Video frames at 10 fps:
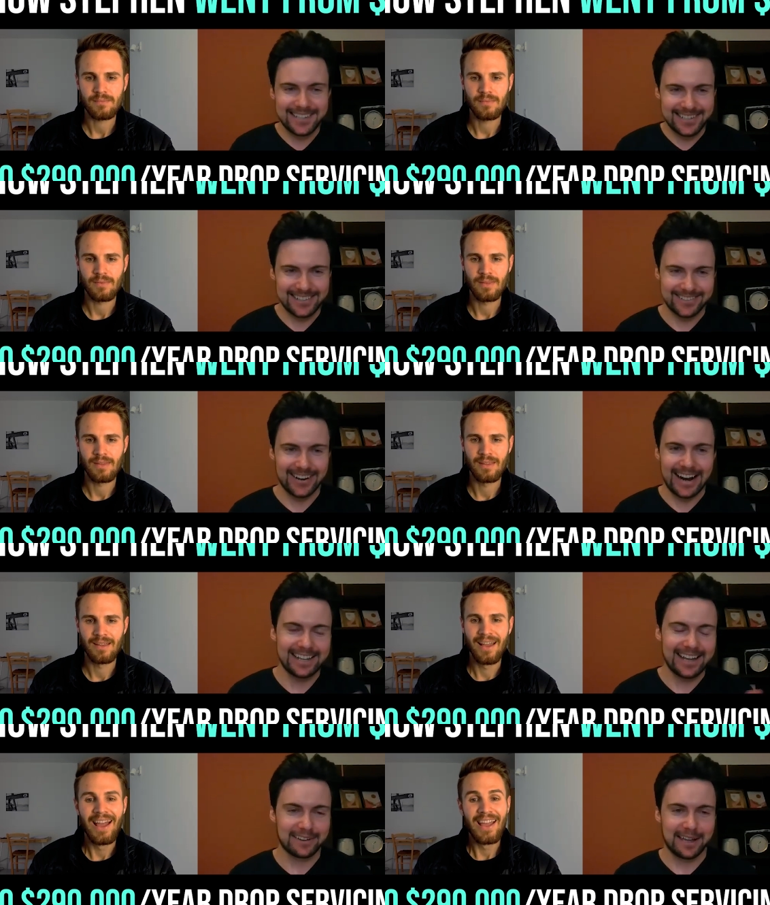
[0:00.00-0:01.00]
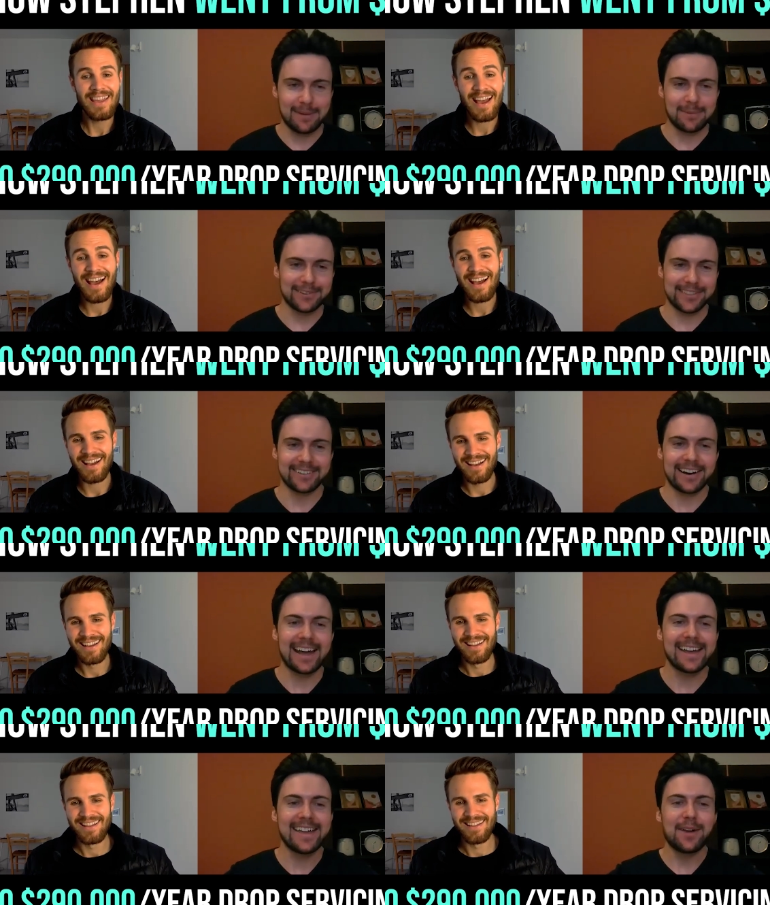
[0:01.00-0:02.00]
Speaker 1: to just try it out and yeah. come up with it,
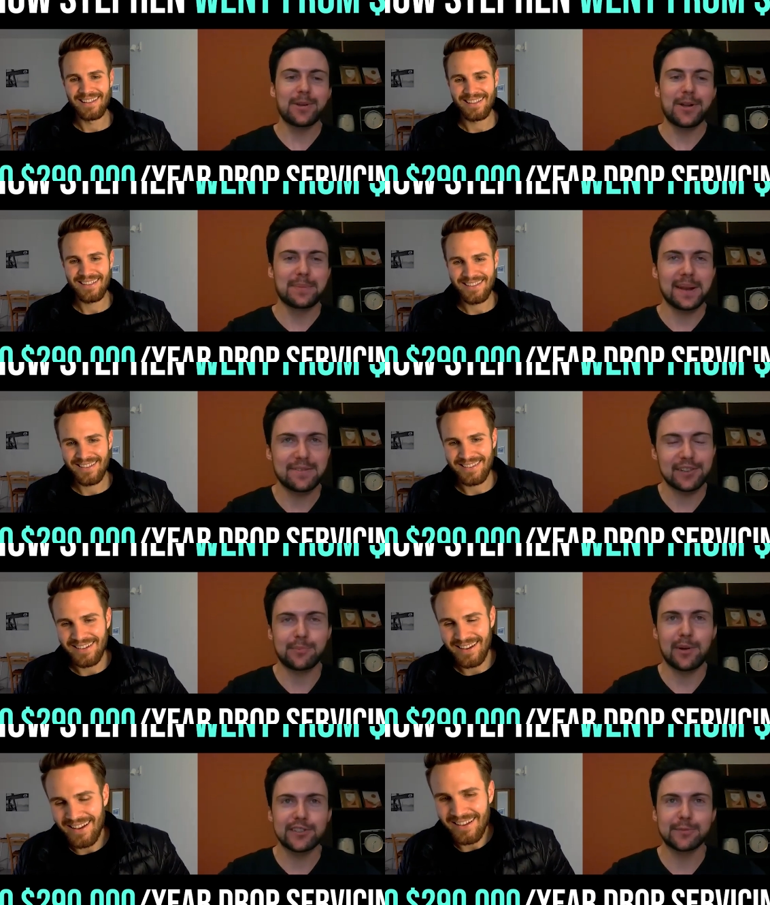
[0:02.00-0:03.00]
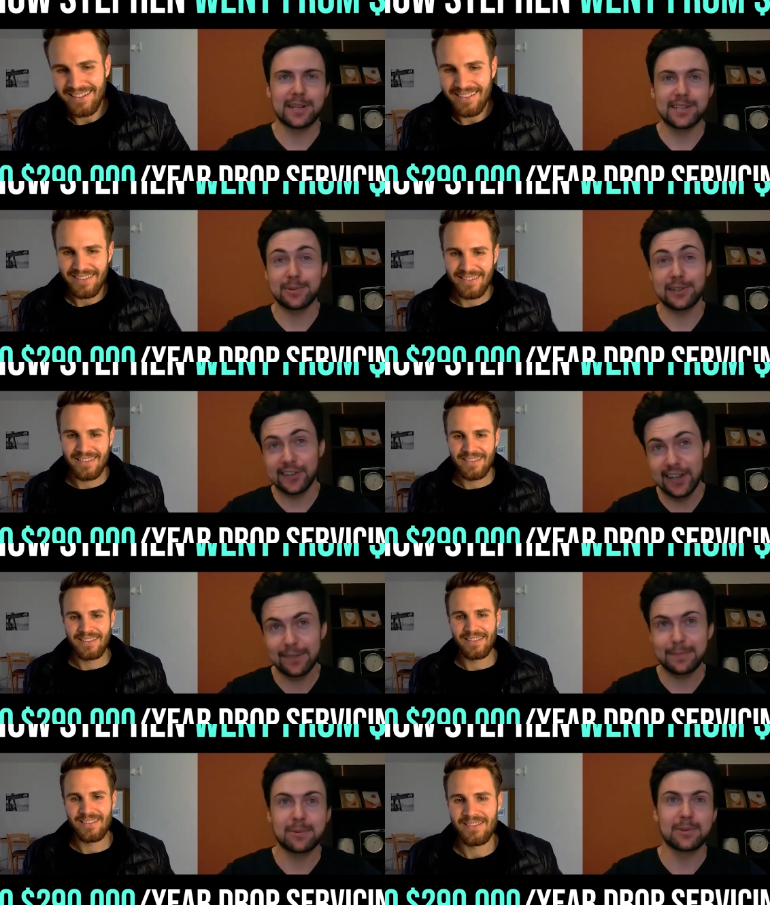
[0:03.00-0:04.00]
right? We don't believe it's yeah. possible until we see
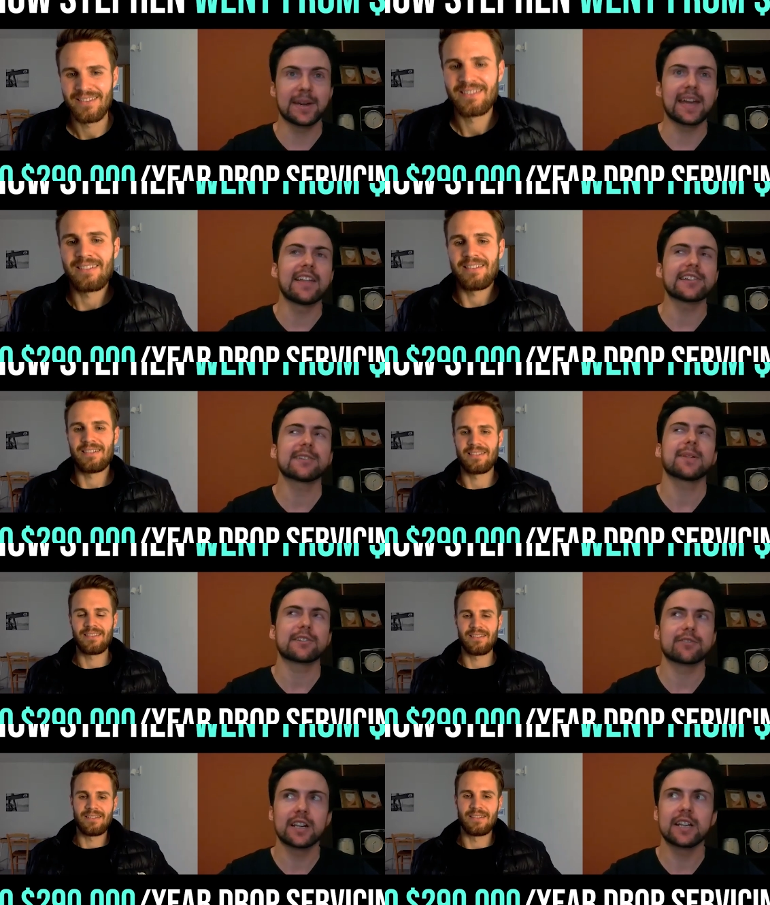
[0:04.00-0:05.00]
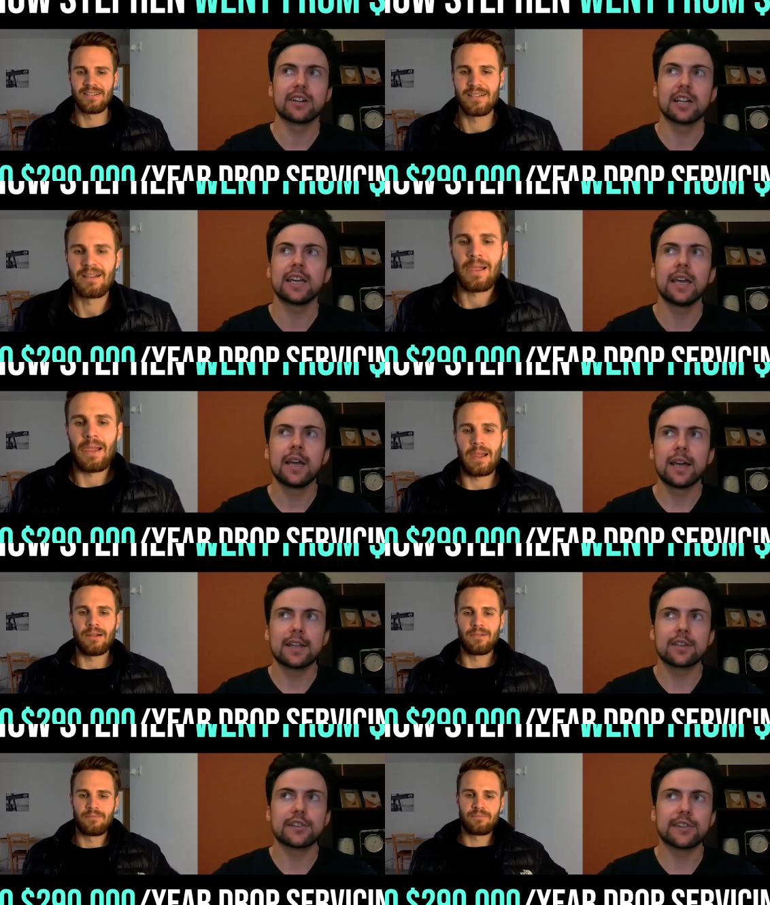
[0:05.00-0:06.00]
other people doing it. And that's something that's really, really
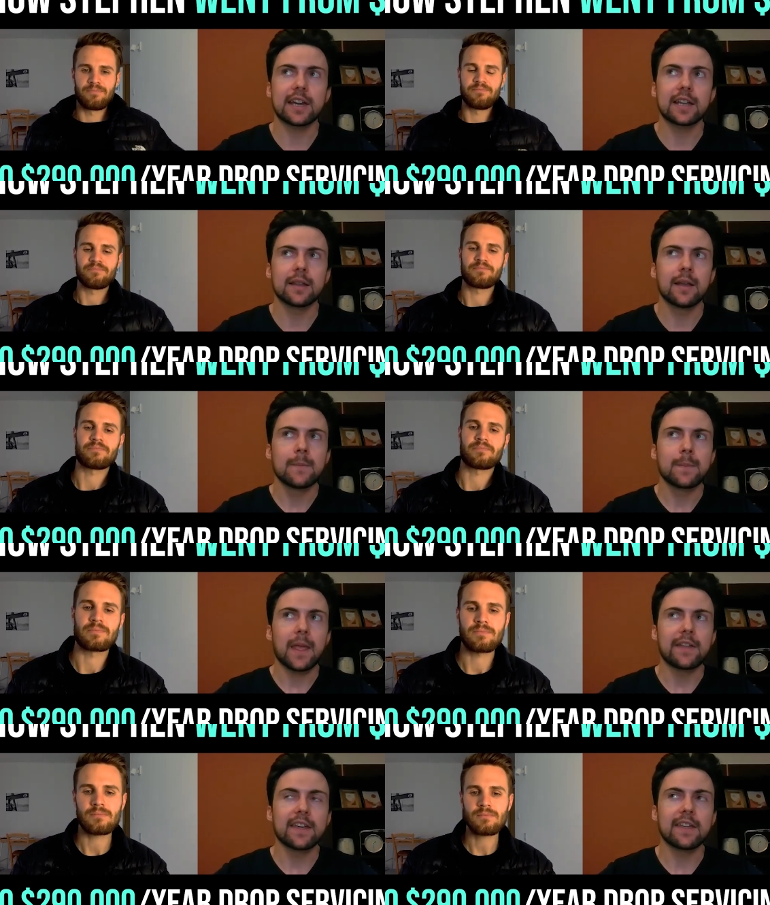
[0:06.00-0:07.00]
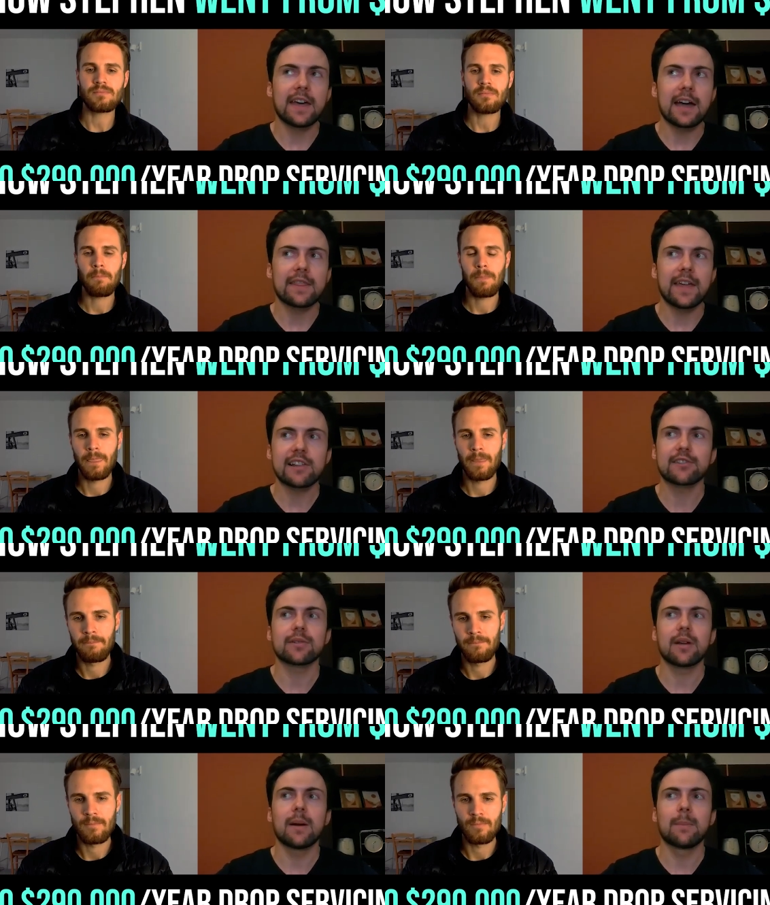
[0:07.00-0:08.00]
interesting. And I think that that's
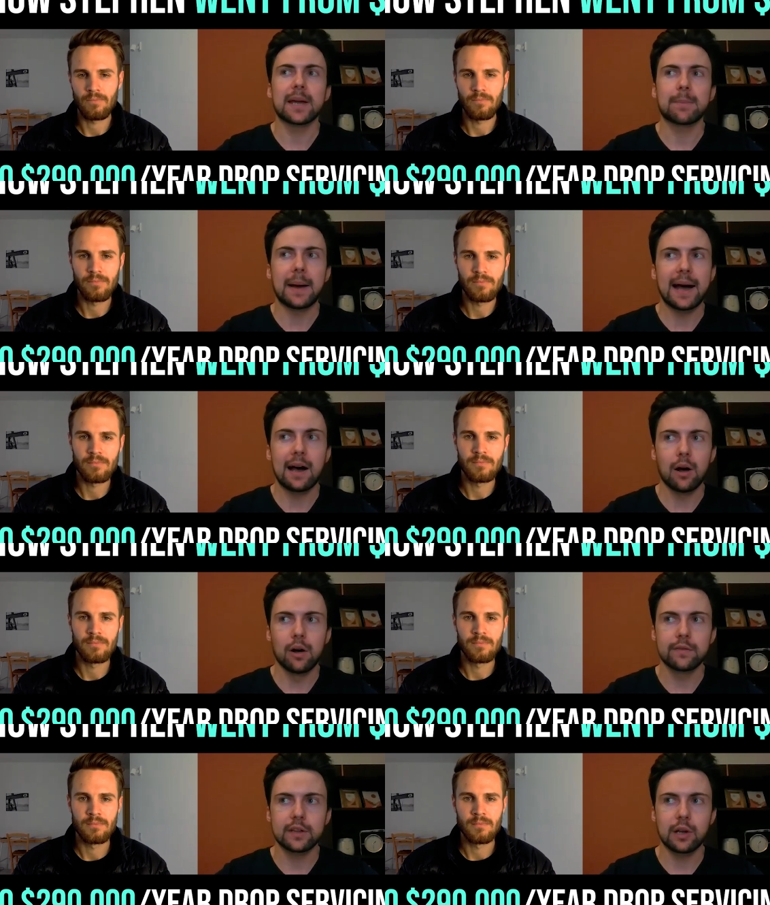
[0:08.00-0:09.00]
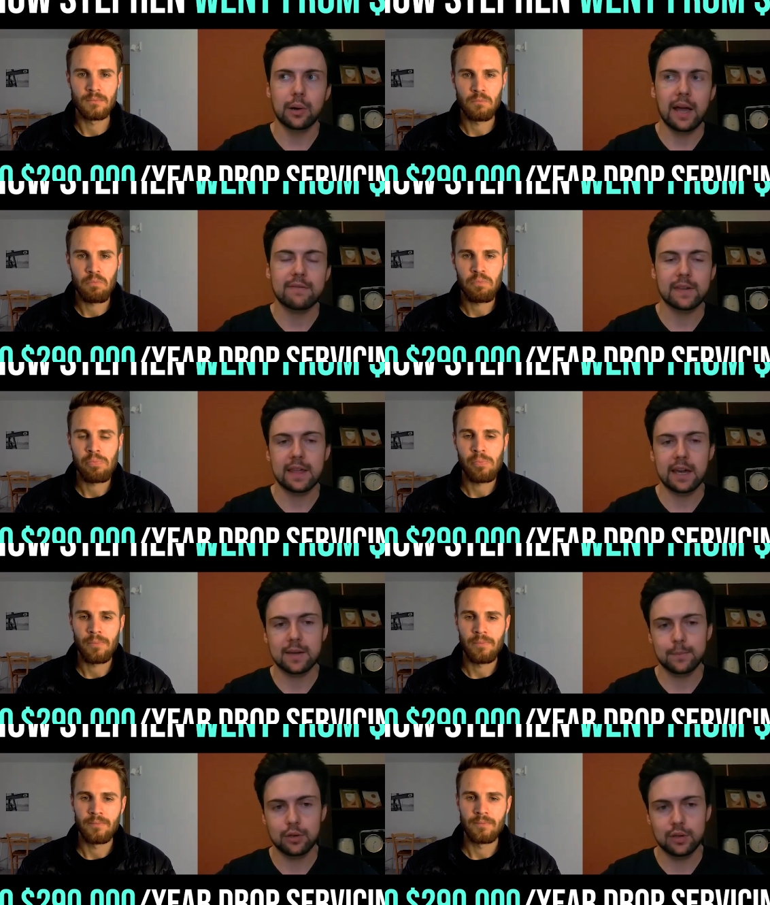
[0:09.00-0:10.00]
a big part of you know having that
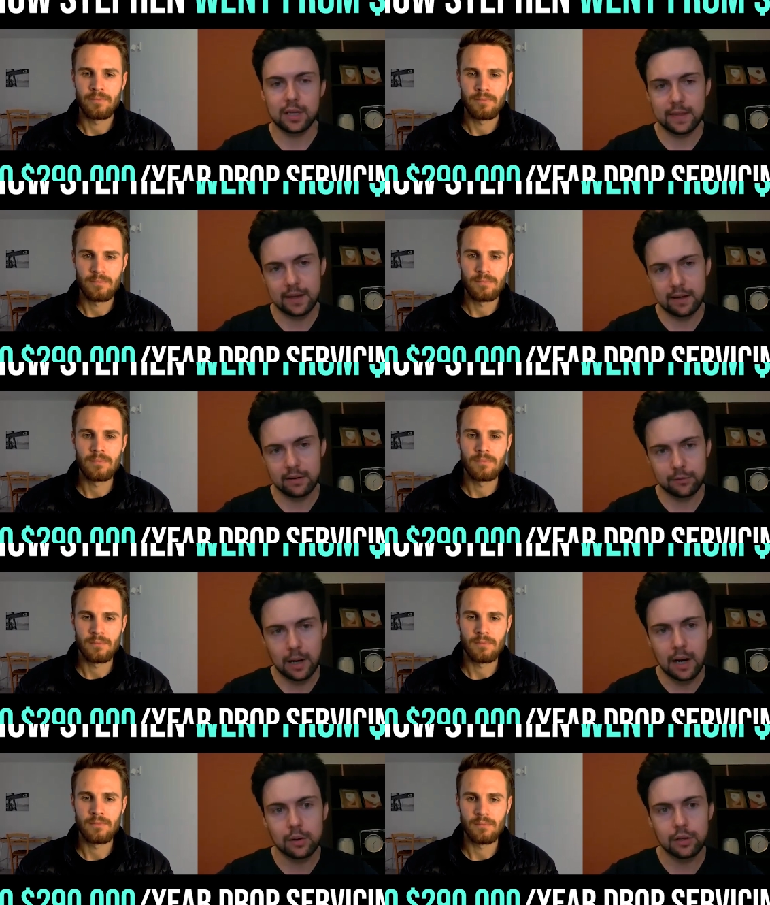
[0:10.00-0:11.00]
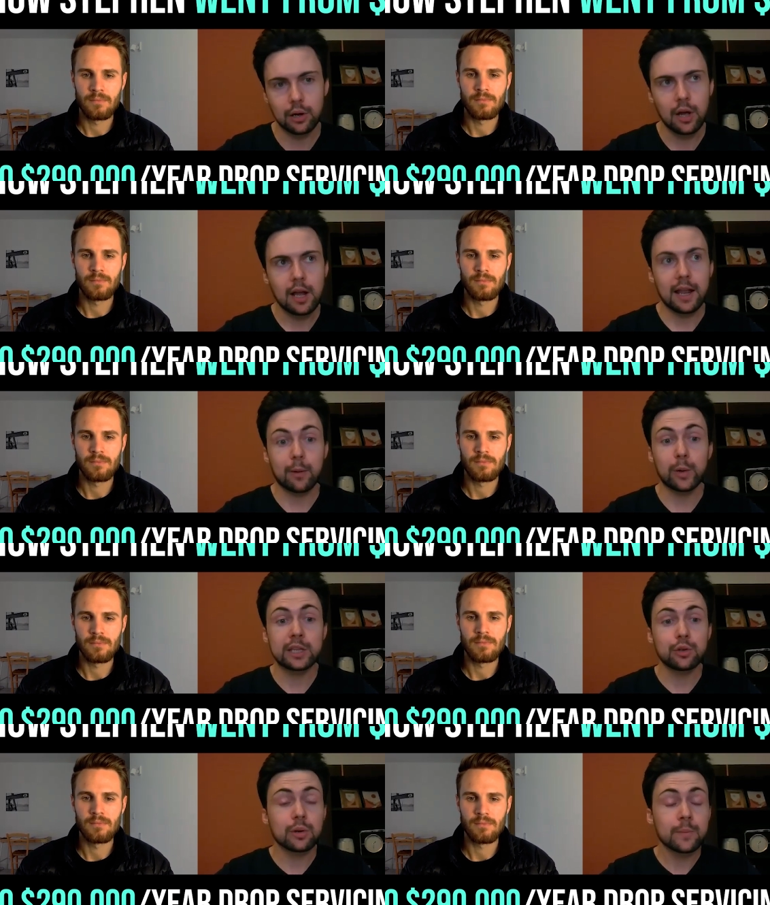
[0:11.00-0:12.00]
community there as well. You know, like when
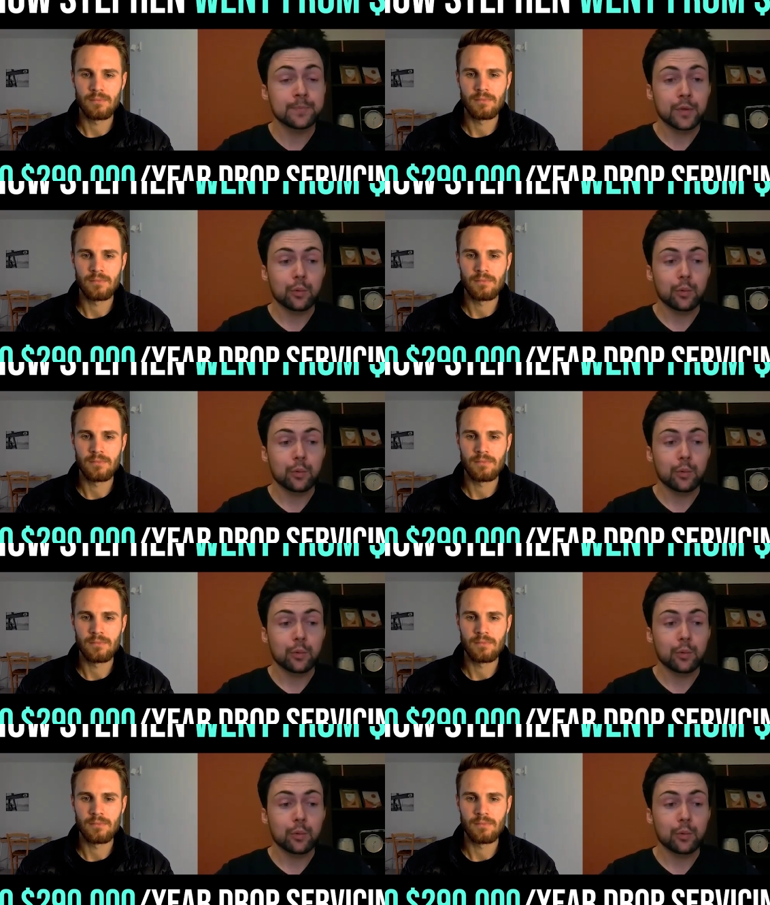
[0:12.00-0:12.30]
you